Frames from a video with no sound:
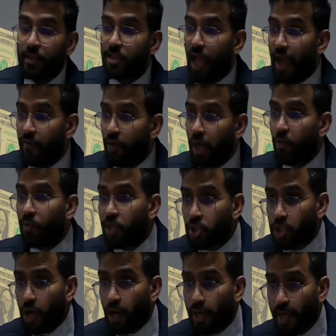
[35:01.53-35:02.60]
Taiwan, which
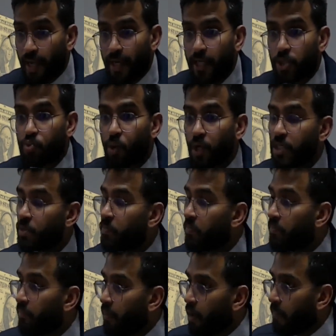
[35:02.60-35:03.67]
again is world's
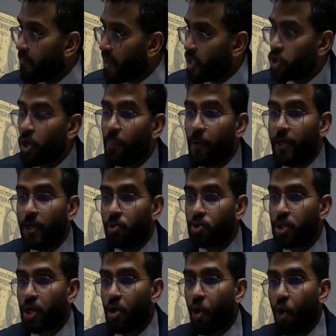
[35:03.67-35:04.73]
major
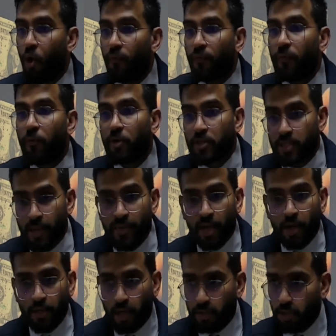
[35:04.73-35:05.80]
producer of
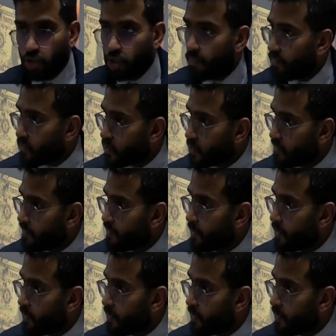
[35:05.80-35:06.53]
semiconductor chips.